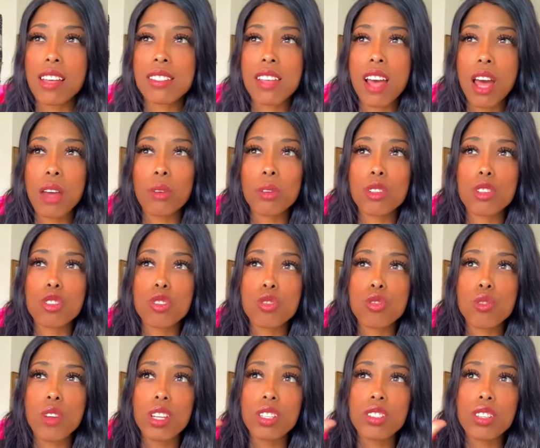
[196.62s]
As I was
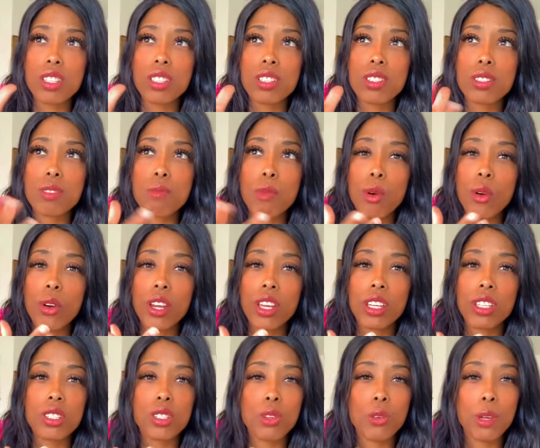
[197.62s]
stretching this
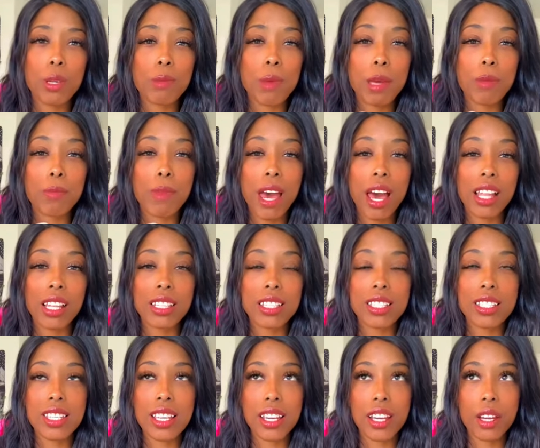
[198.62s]
morning and doing my
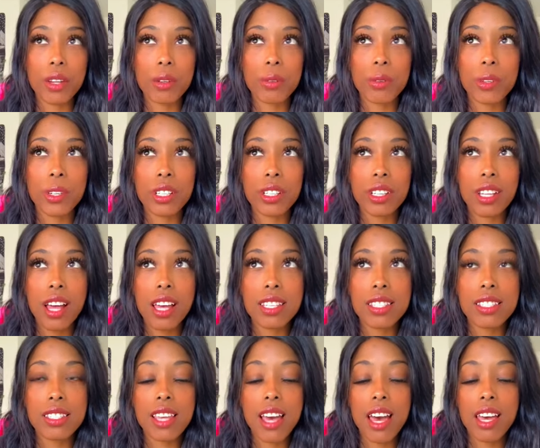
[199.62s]
balancing, I
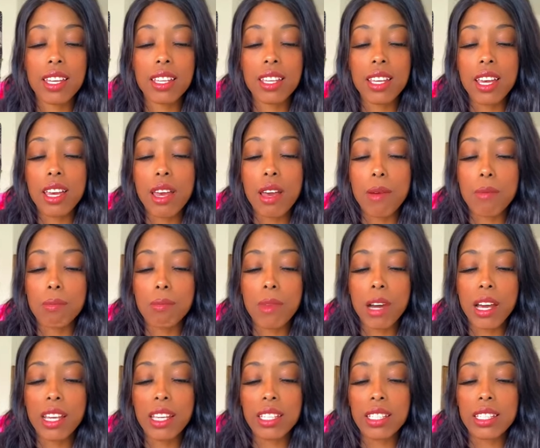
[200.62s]
realized that
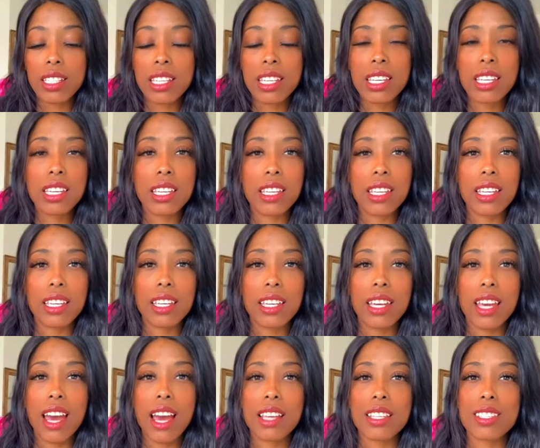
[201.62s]
my knee
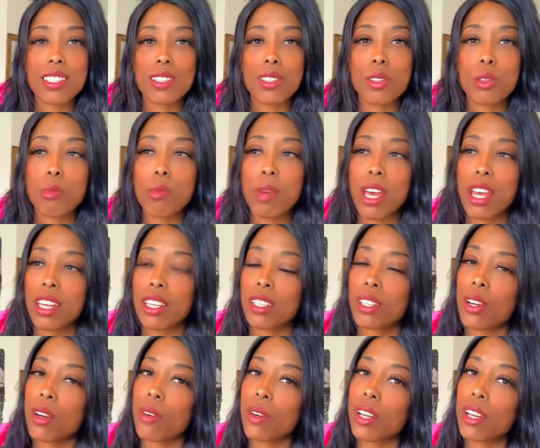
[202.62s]
has a little pain
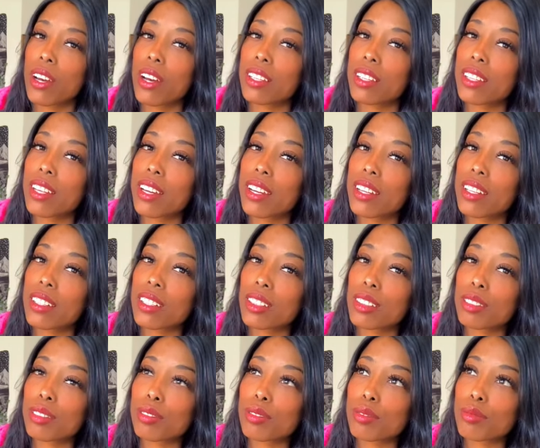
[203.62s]
going on there.
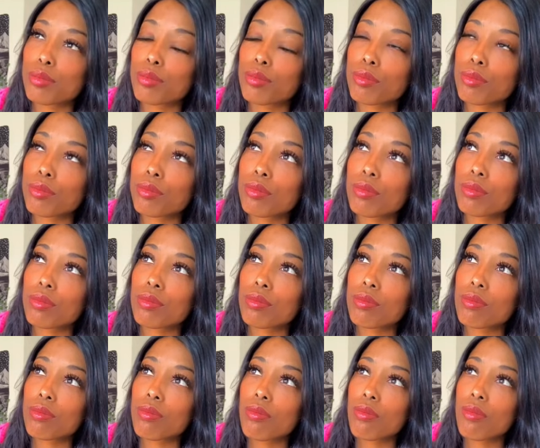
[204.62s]

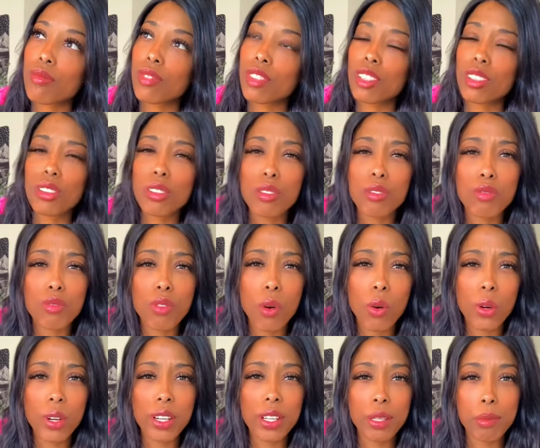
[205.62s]
A little
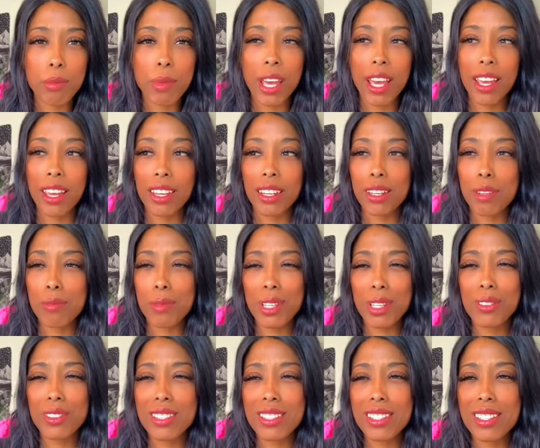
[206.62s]
foreign pain. I'm
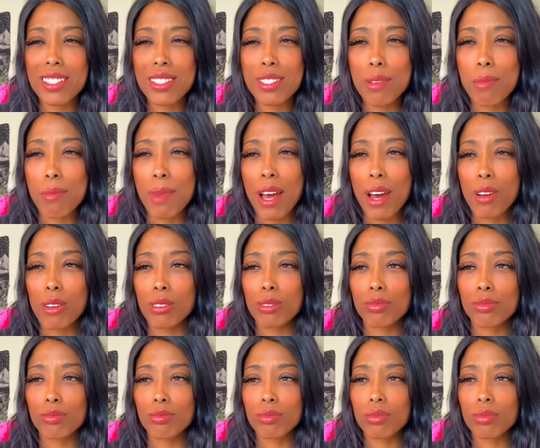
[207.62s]
like, what's this about?